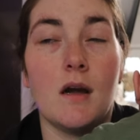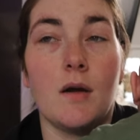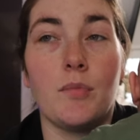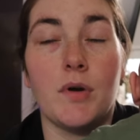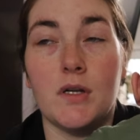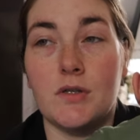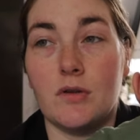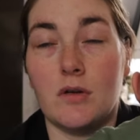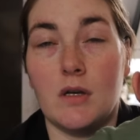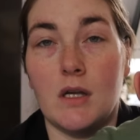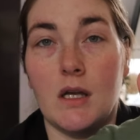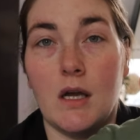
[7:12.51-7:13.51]
I'm pretty
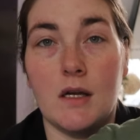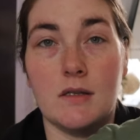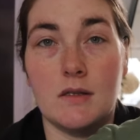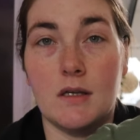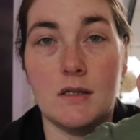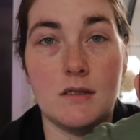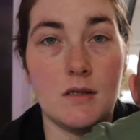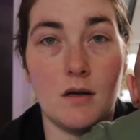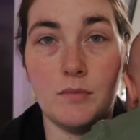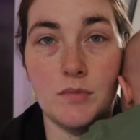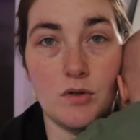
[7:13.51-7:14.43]
sure he has like some